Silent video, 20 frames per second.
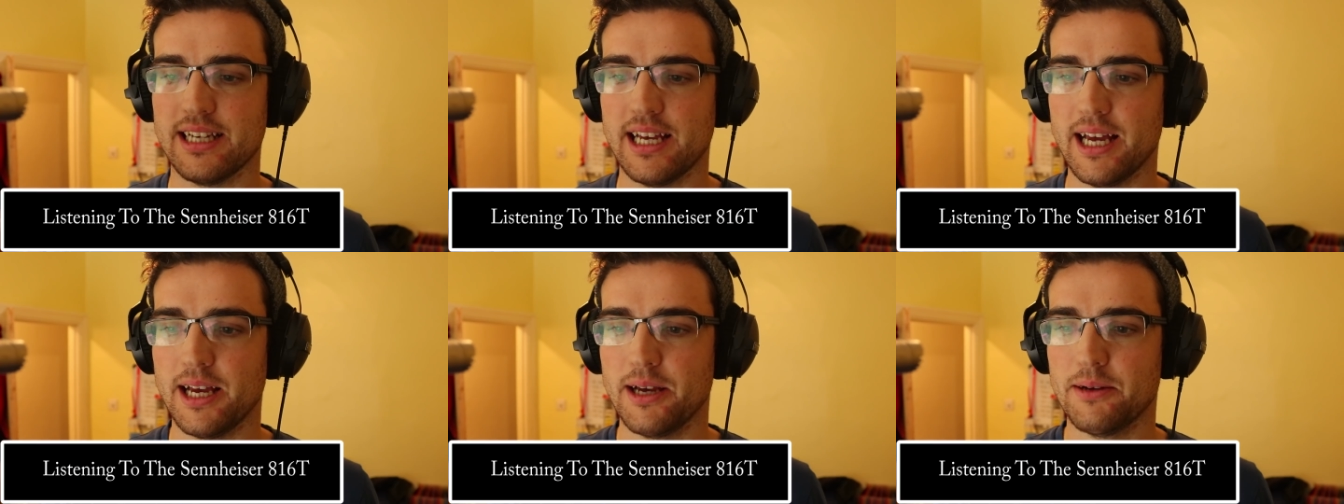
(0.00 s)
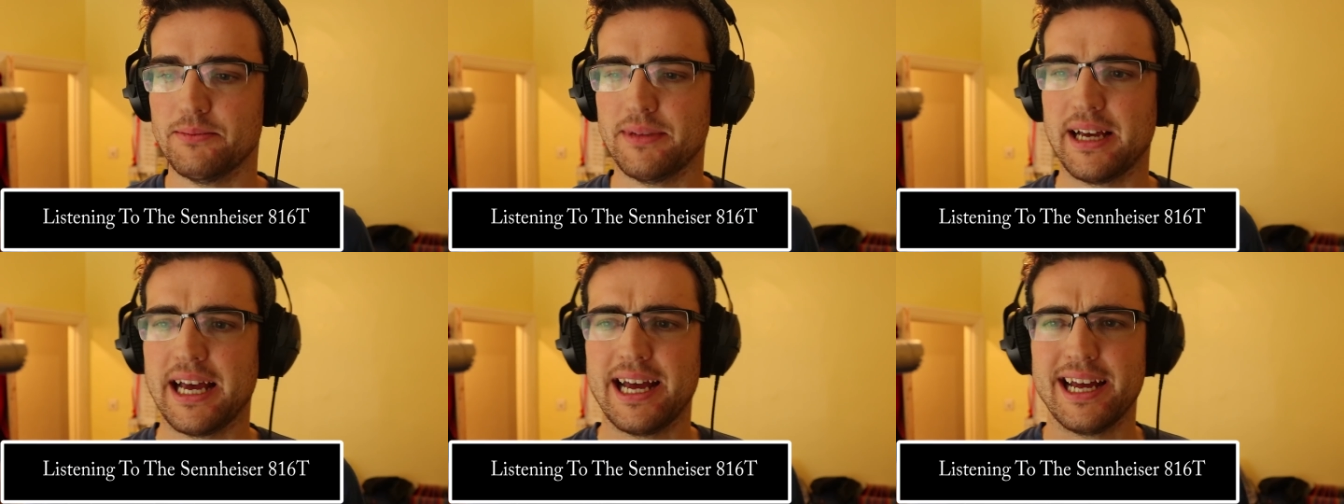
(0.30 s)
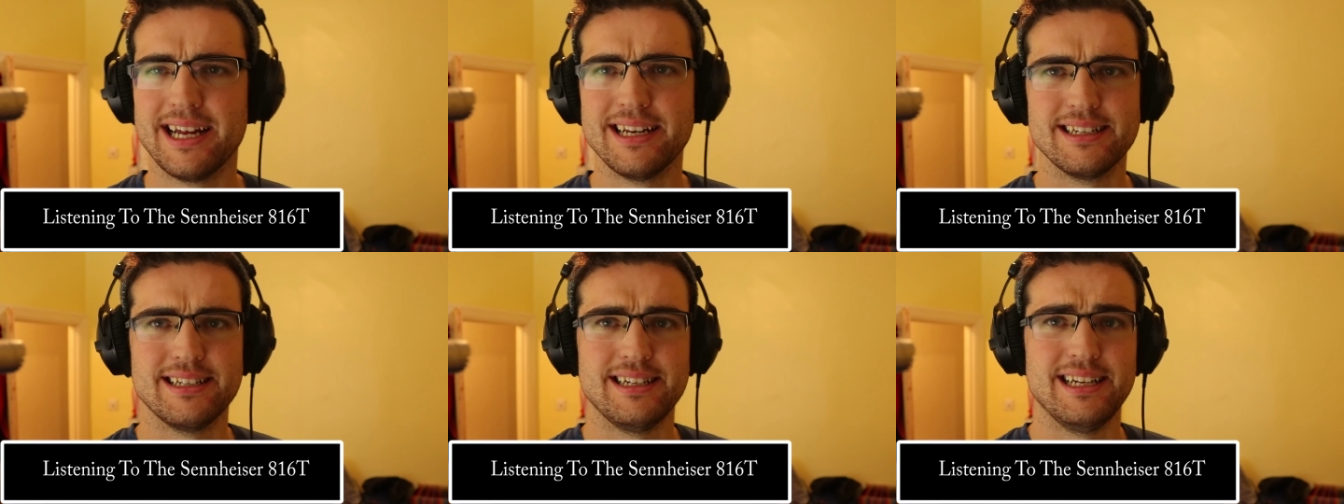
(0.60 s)

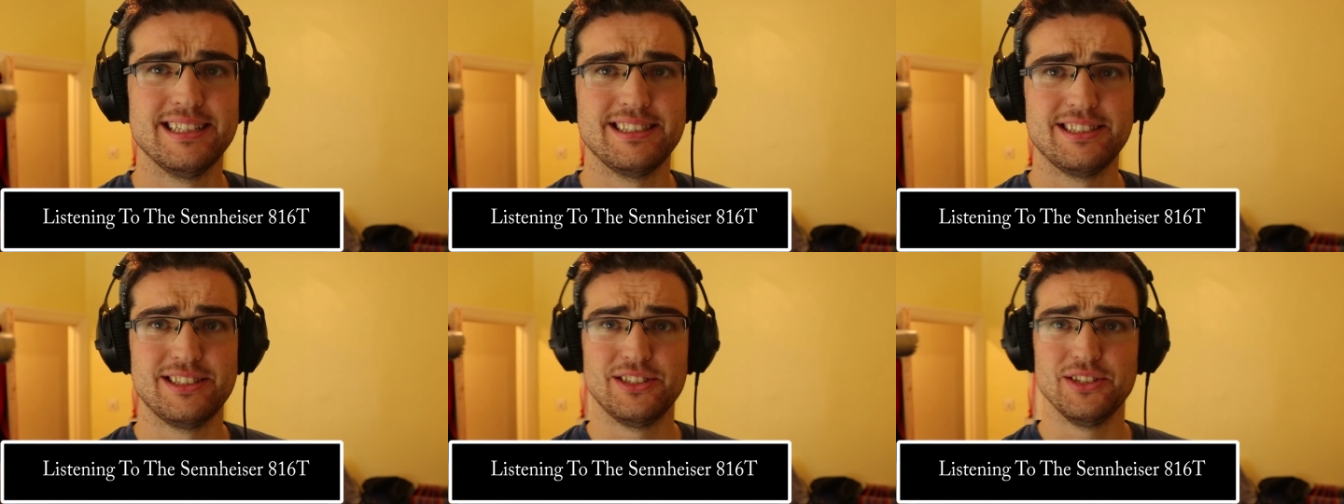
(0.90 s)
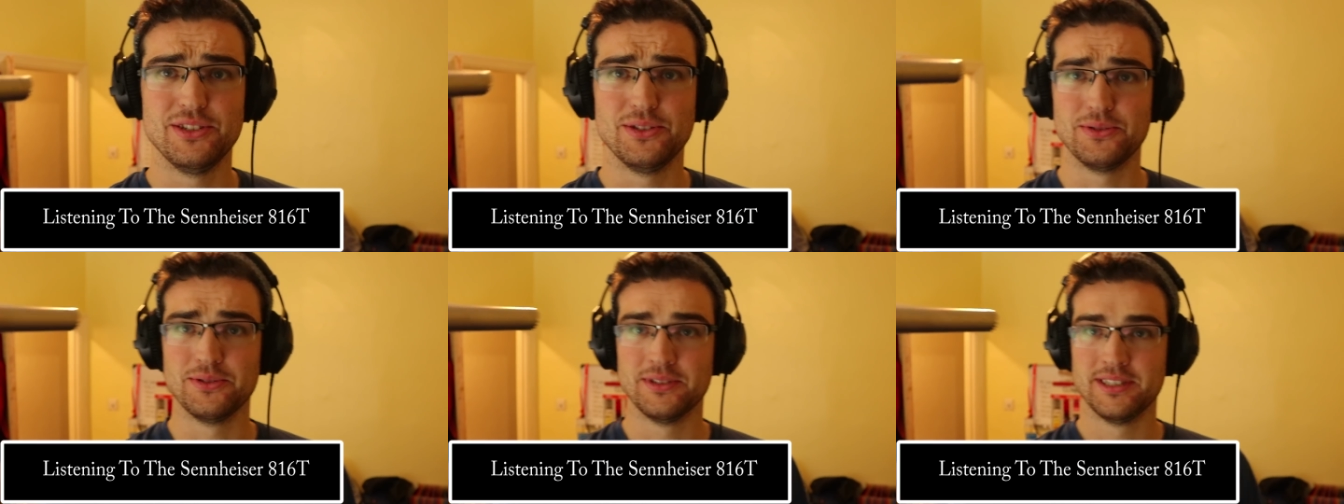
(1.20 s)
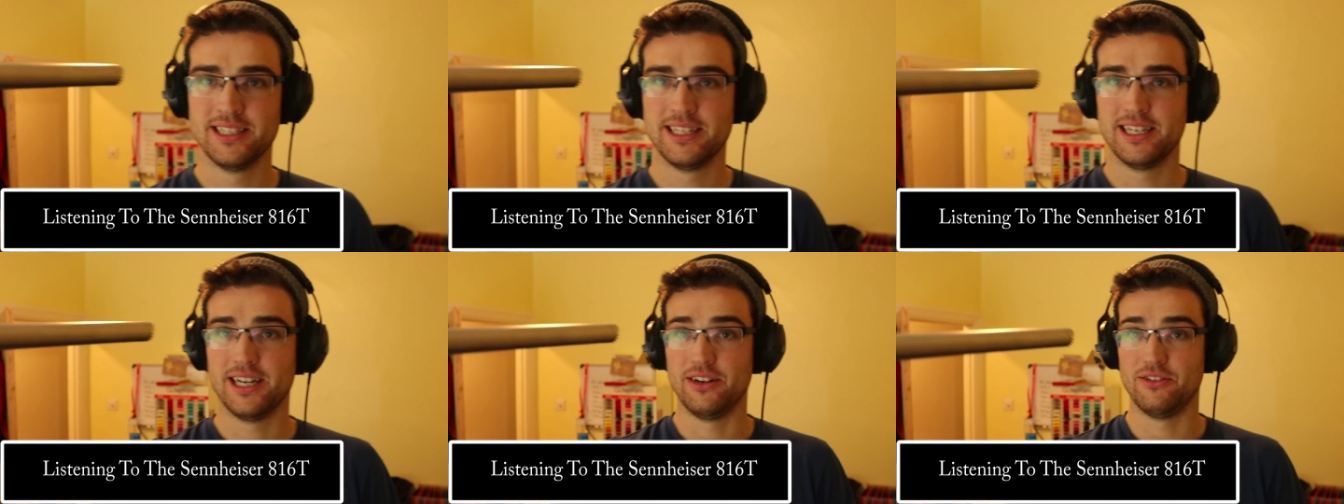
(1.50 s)
and let's do
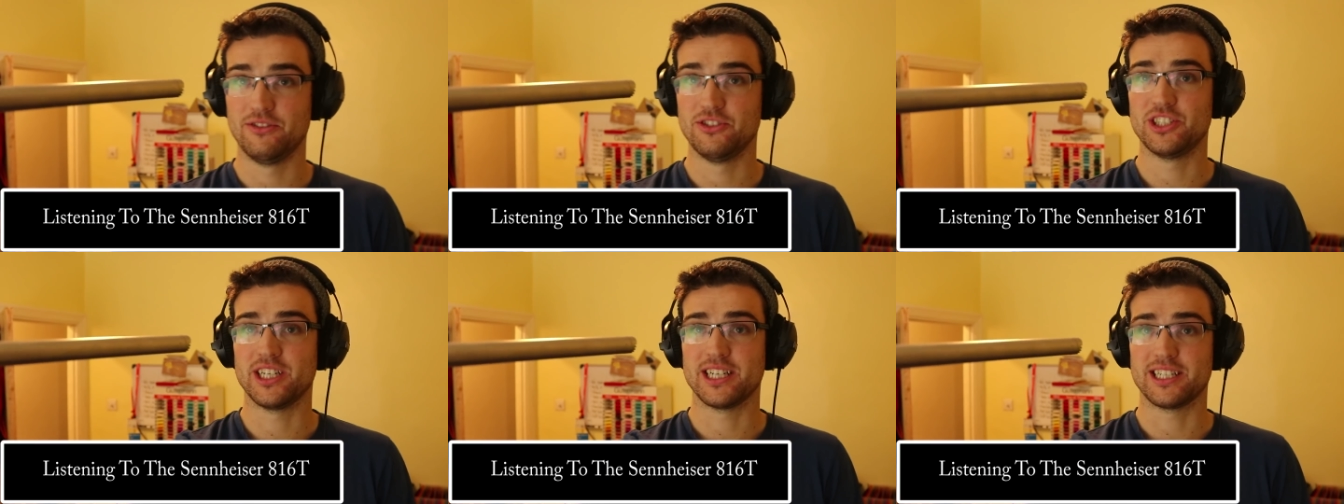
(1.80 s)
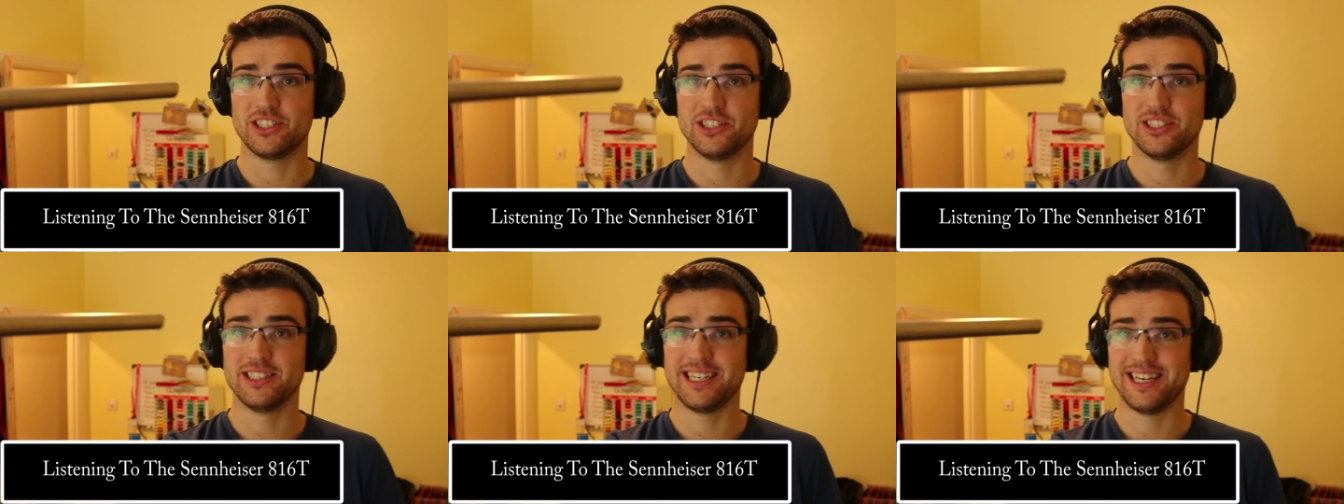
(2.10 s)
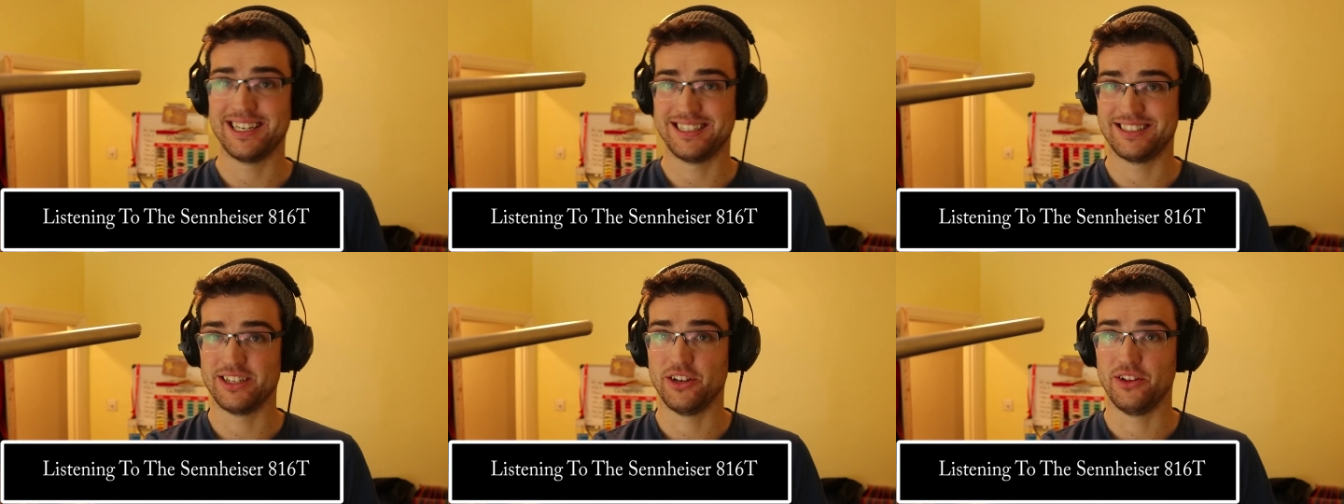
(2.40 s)
a rejection
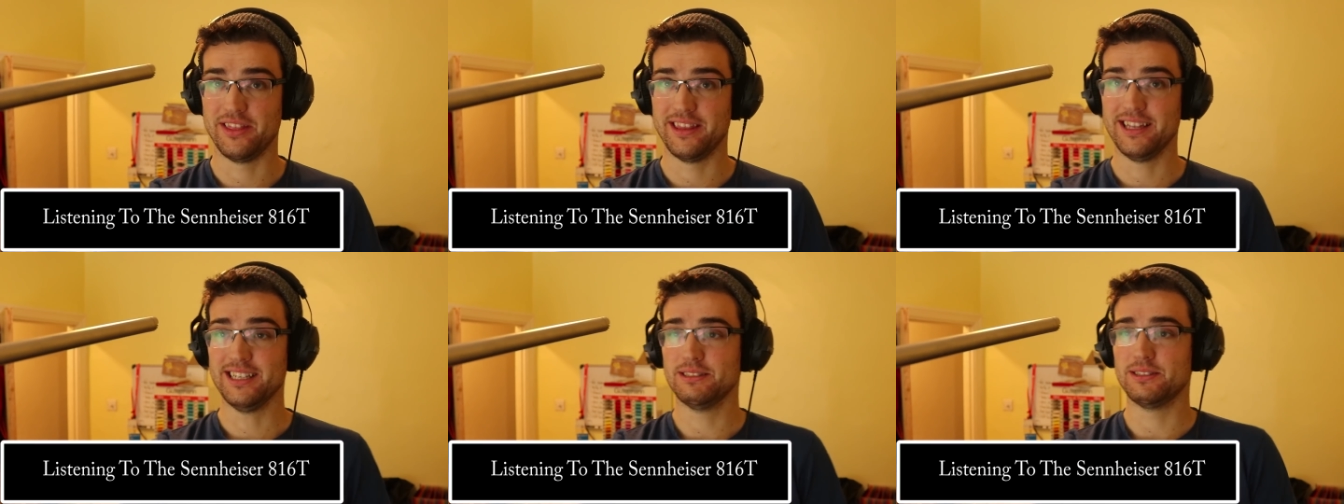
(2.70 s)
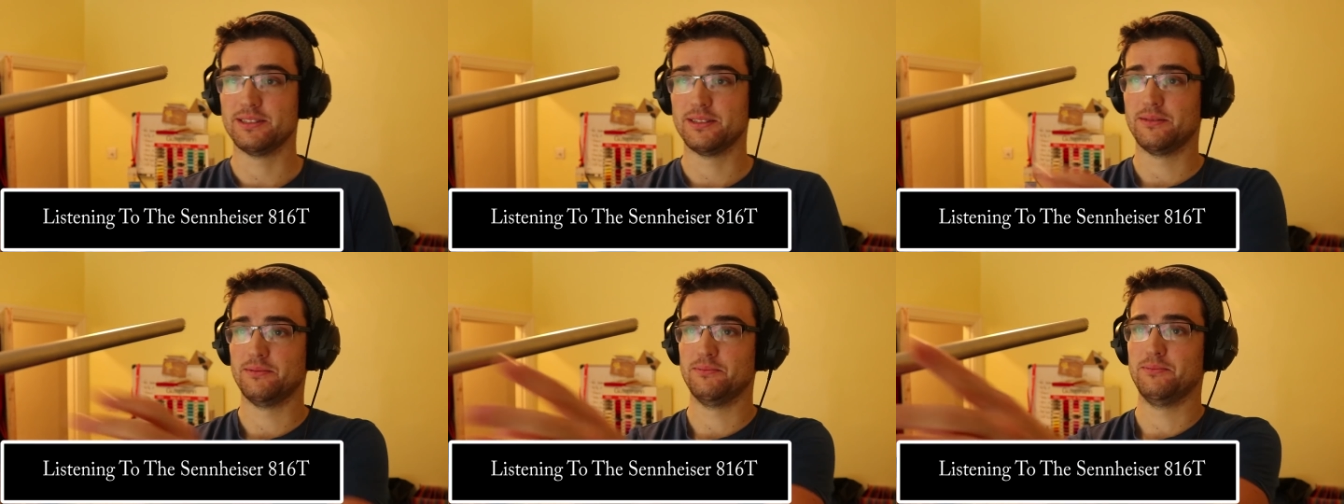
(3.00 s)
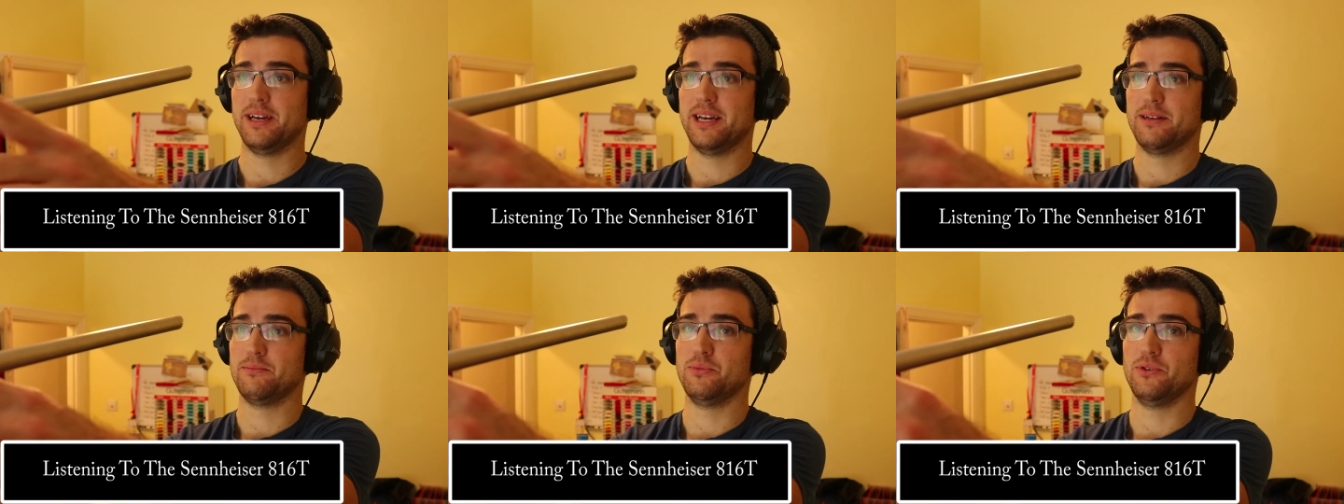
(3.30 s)
test on this
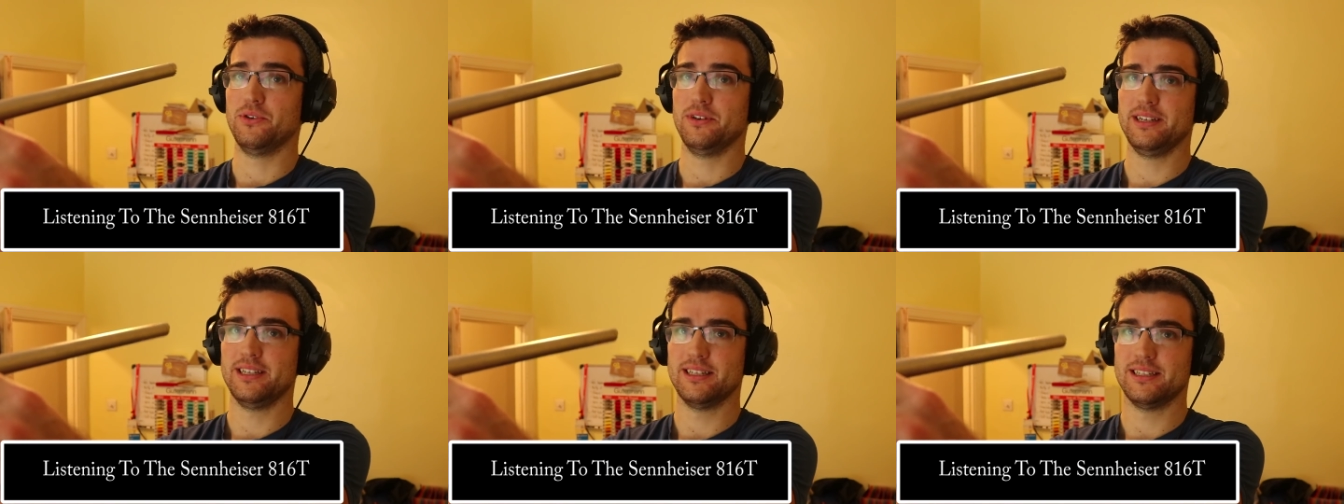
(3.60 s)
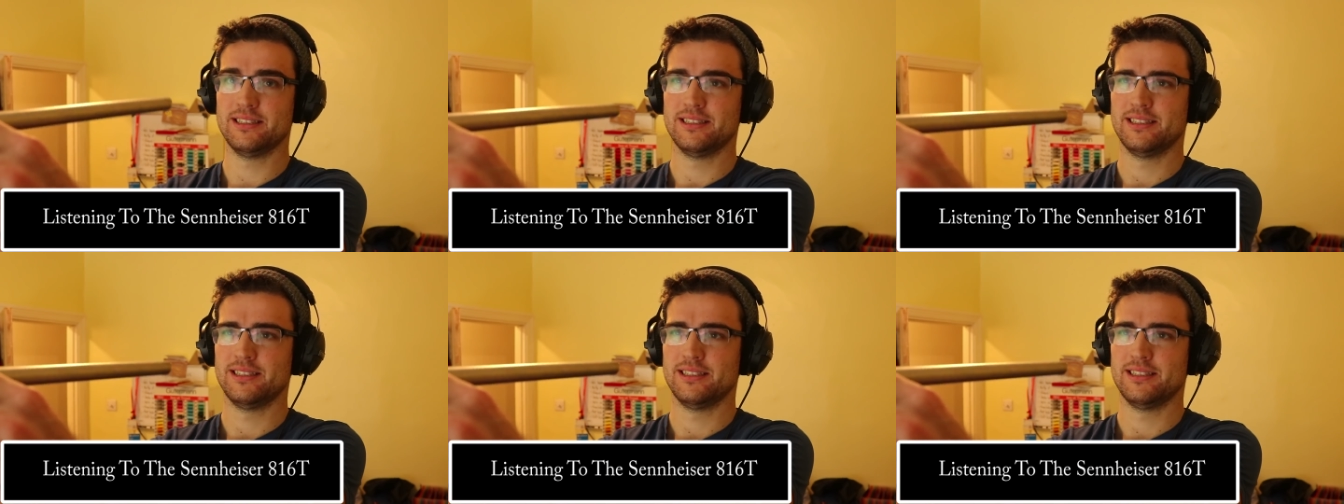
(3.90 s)
bad boy.